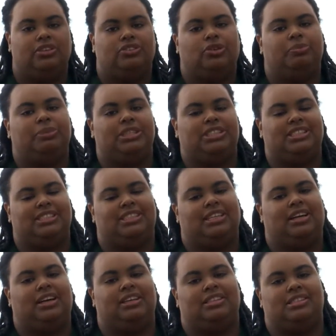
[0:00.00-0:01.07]
So beaches to
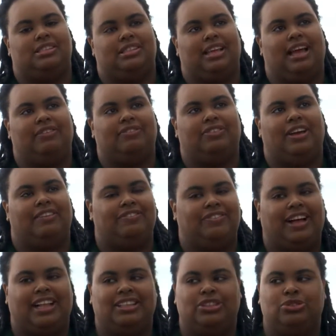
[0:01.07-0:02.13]
us have, have
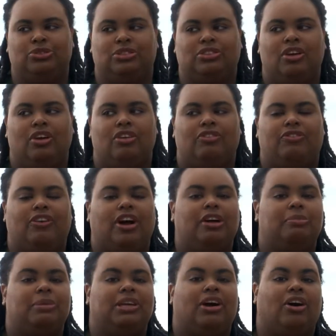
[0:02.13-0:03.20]
values
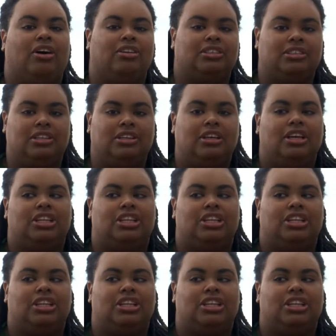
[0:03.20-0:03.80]
far beyond